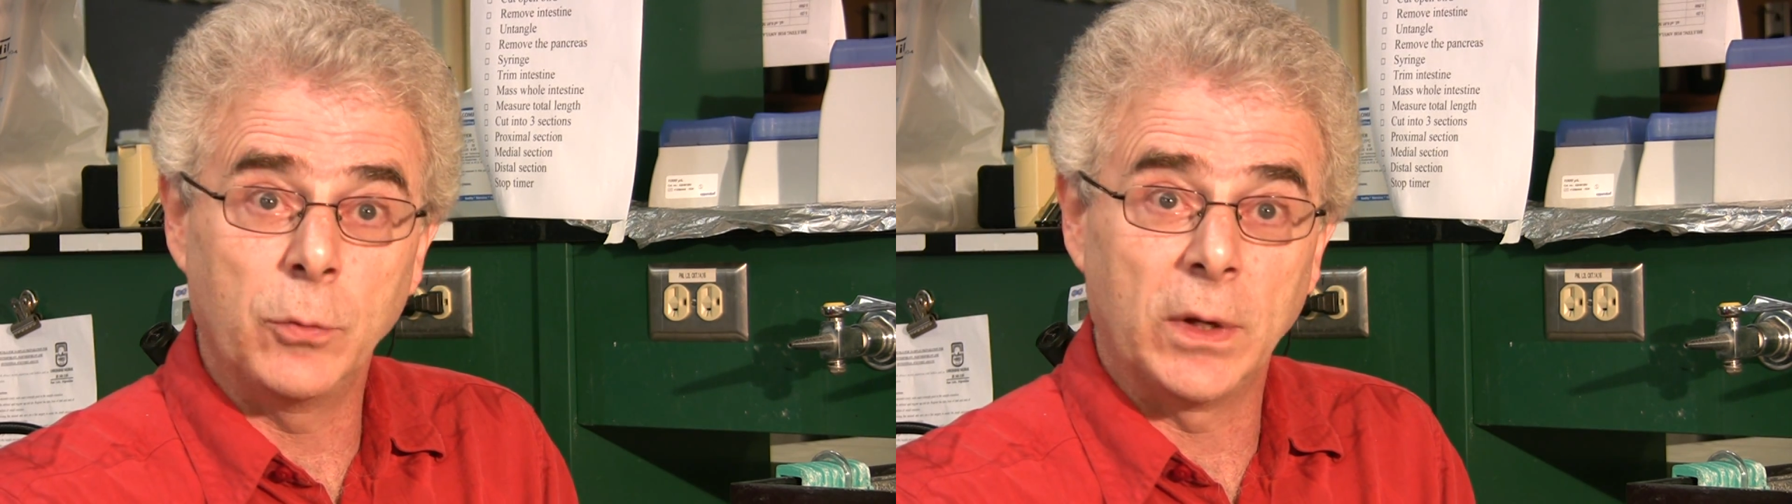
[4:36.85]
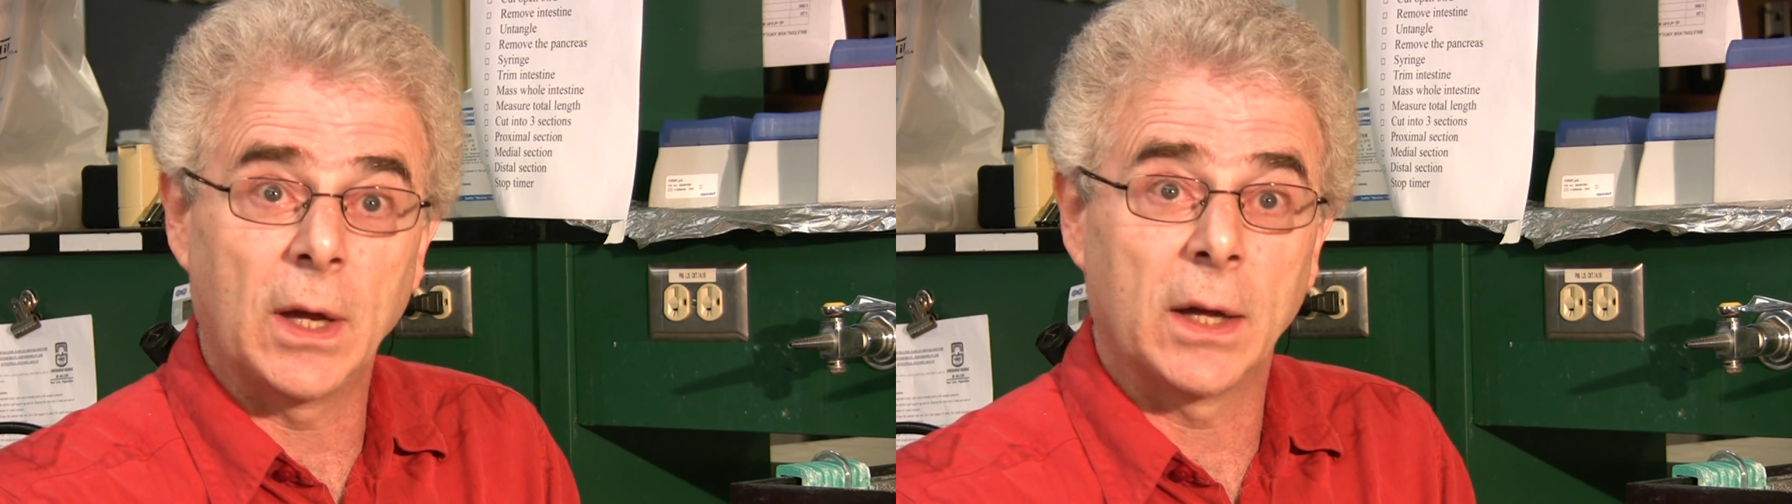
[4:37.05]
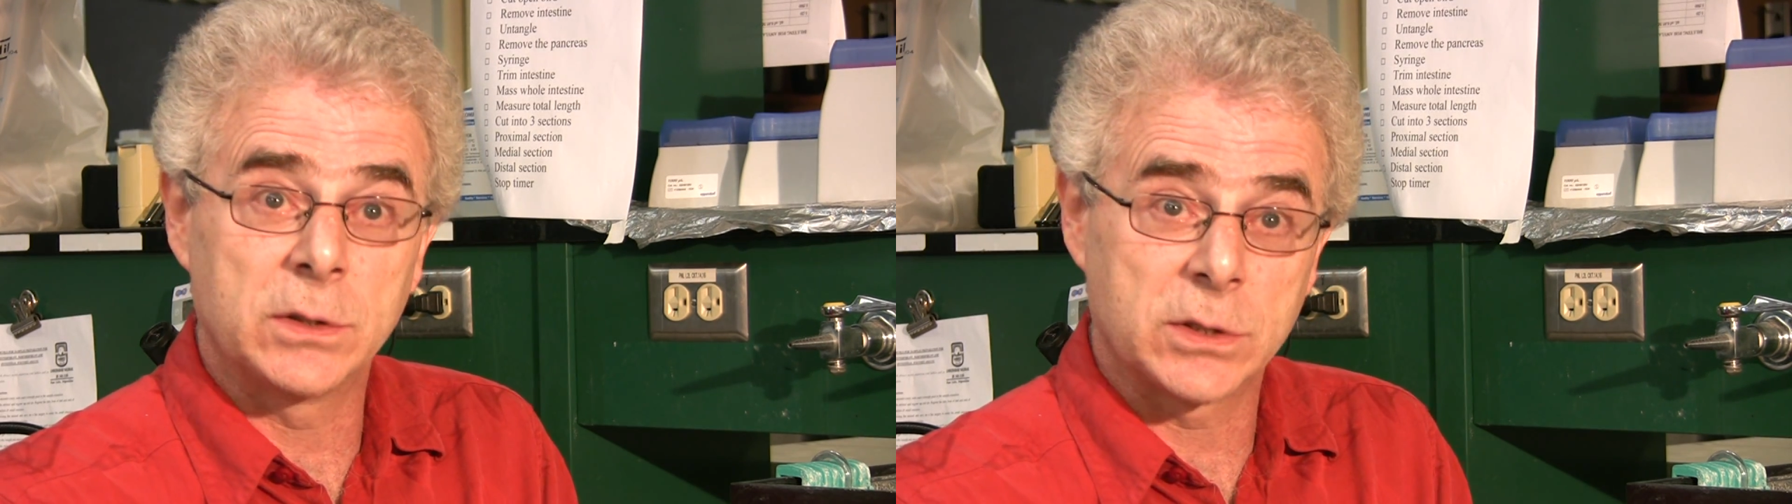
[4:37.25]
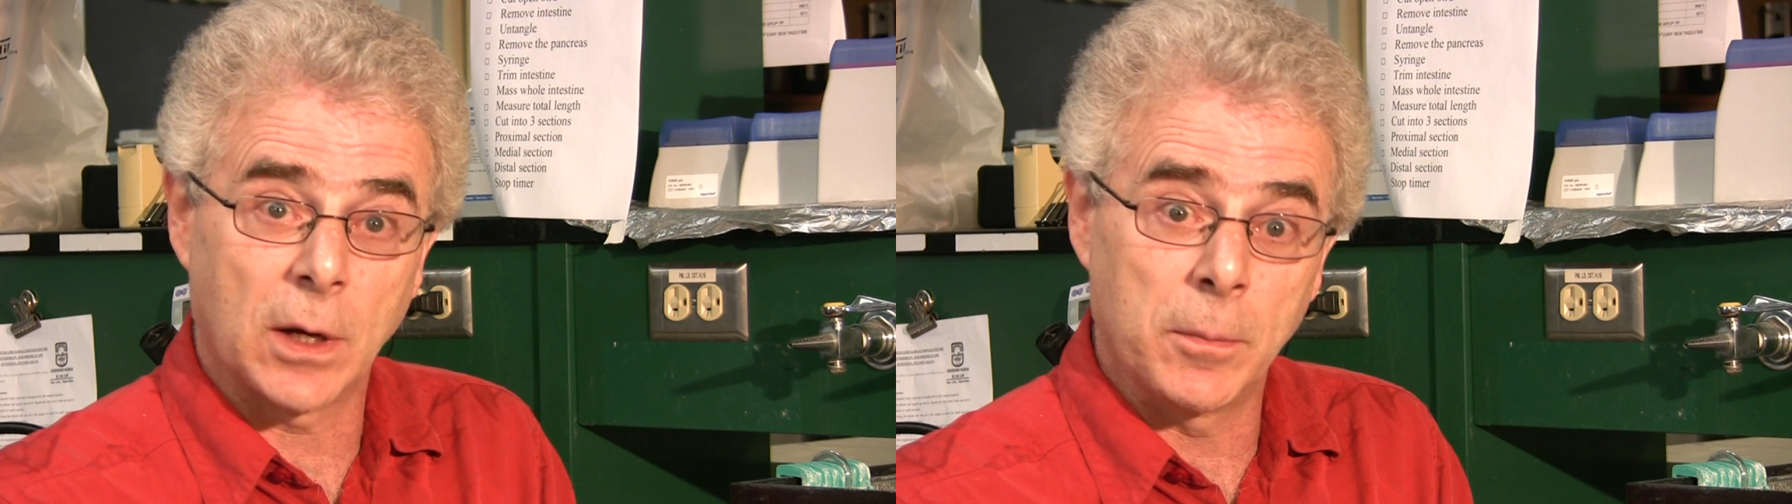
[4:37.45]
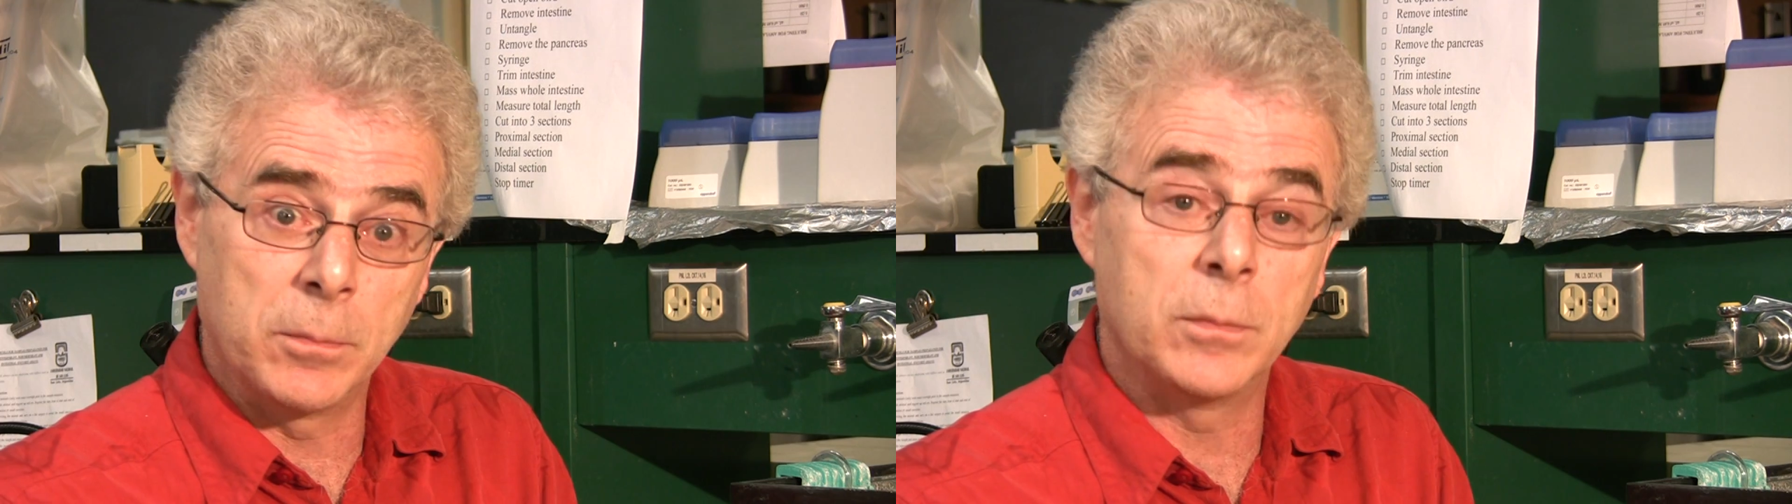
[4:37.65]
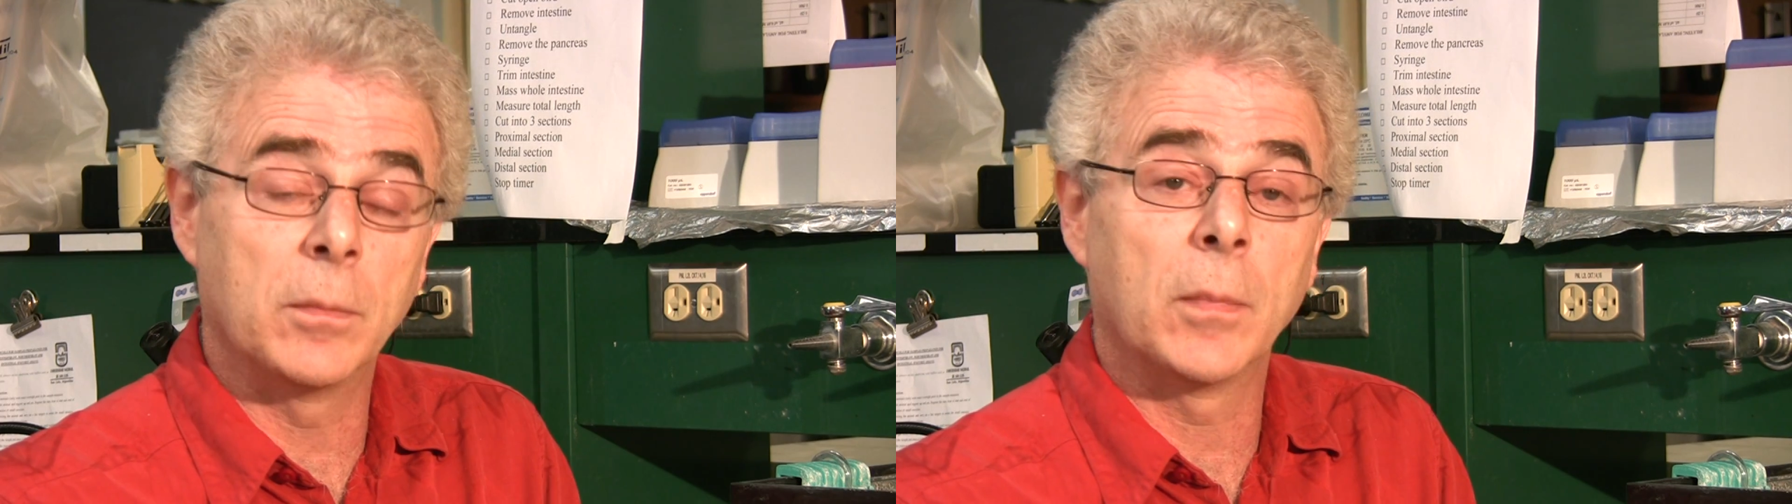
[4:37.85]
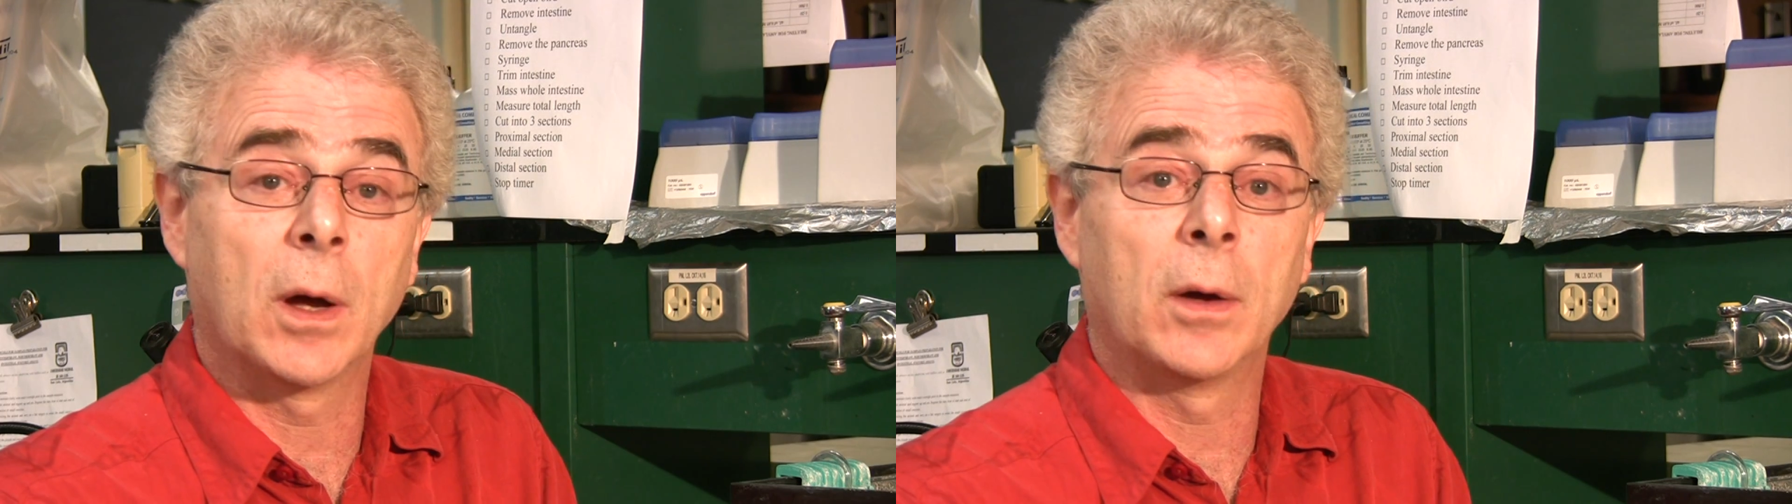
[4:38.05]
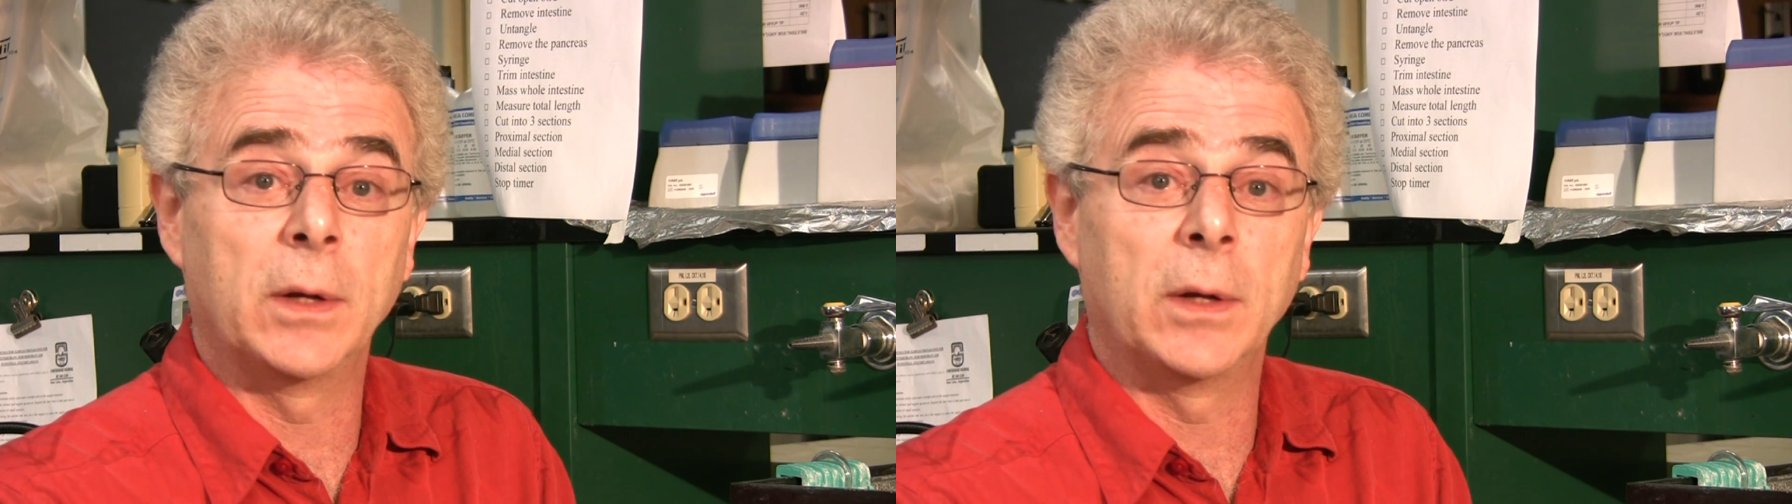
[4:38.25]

We had some uh,